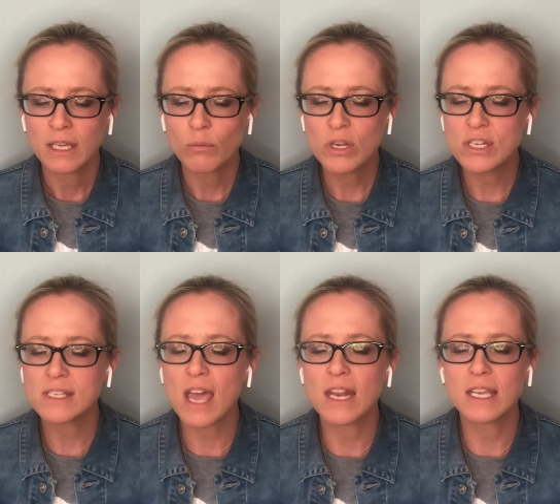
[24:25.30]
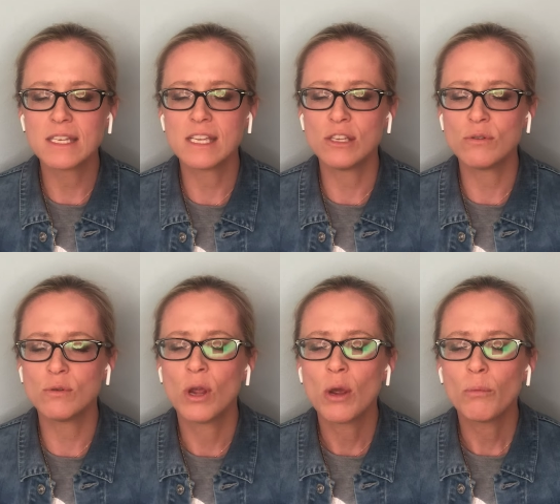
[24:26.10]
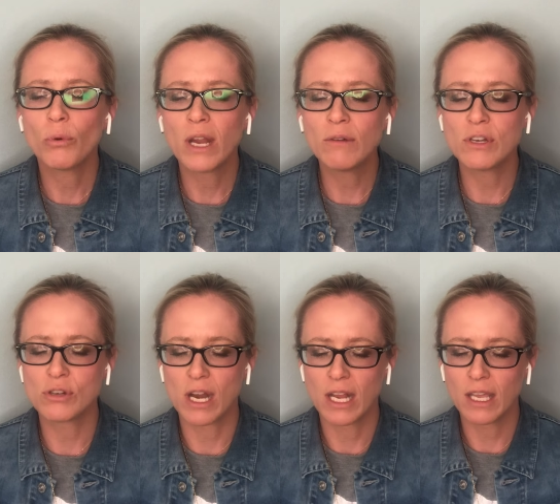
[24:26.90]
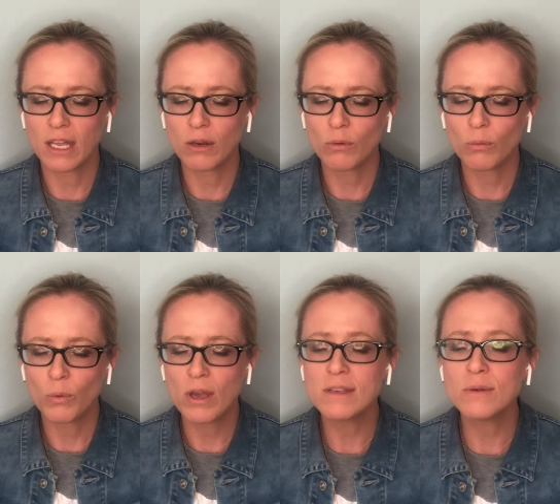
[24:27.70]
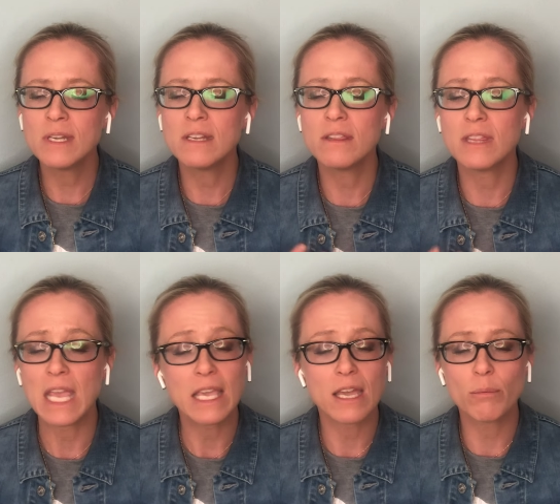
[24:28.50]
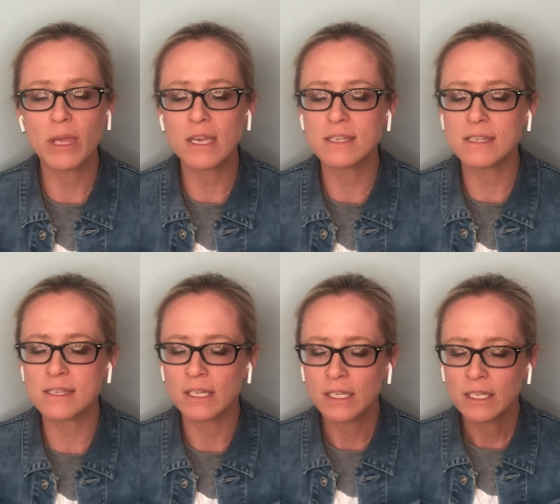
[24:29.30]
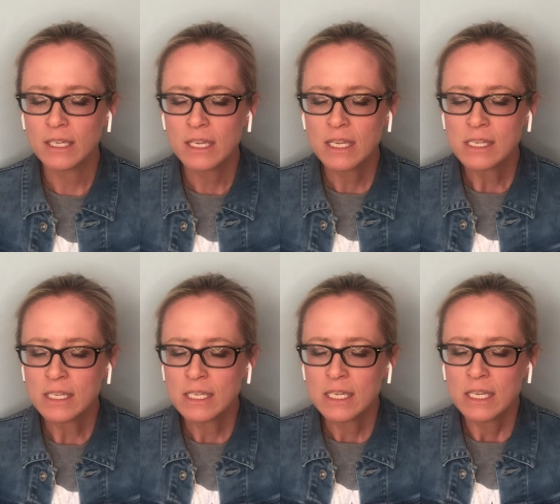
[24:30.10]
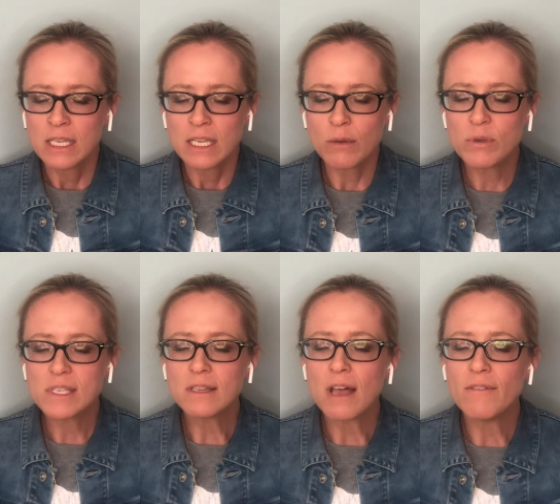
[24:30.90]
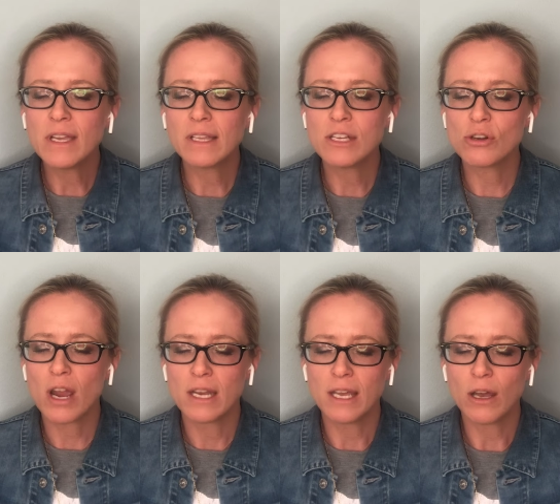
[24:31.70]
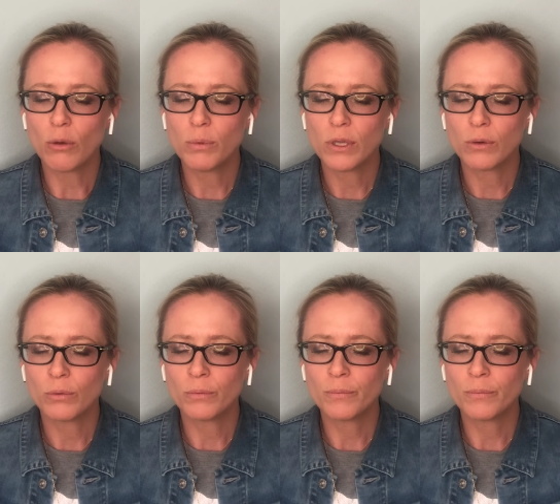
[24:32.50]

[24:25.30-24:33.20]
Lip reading: We just got to continue brain retraining it. We also need to think it because it was lovingly trying to help you.